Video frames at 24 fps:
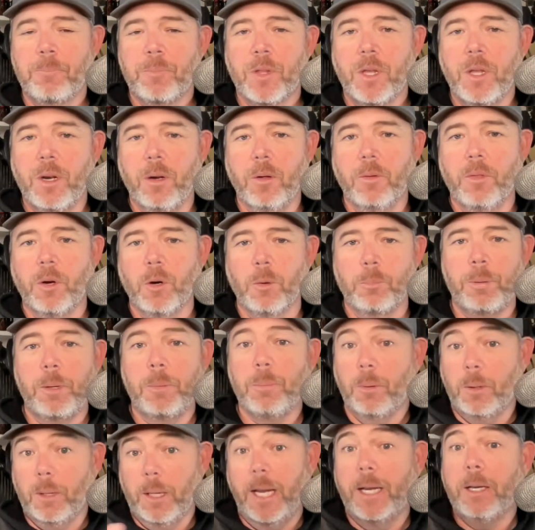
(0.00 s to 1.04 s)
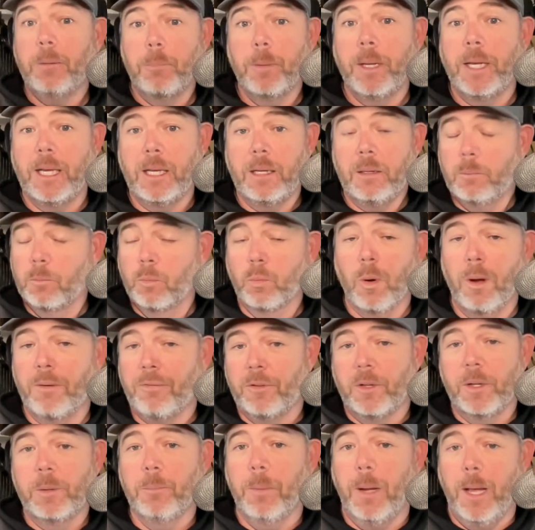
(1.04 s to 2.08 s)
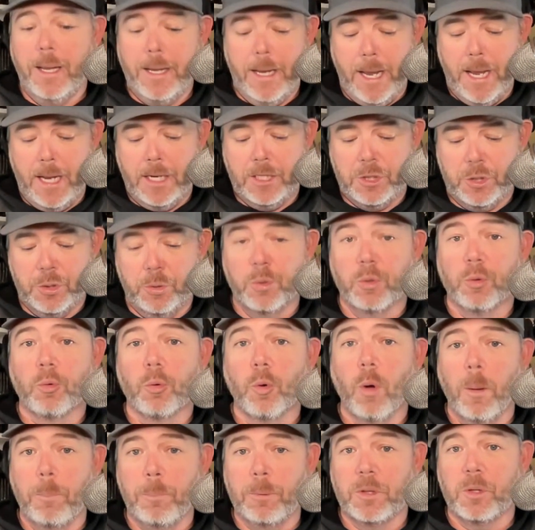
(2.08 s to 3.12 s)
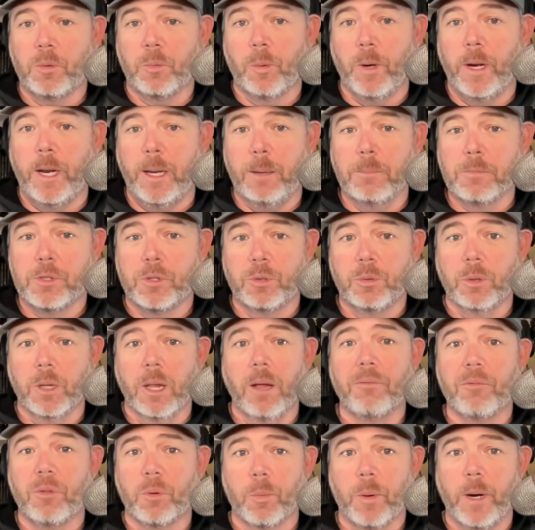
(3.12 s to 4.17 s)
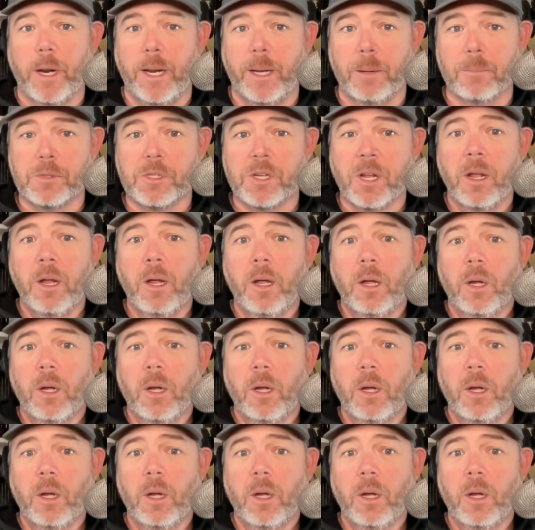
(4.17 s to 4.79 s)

There are people like me, roughly my age, who grew up with the Rams, who love the Rams,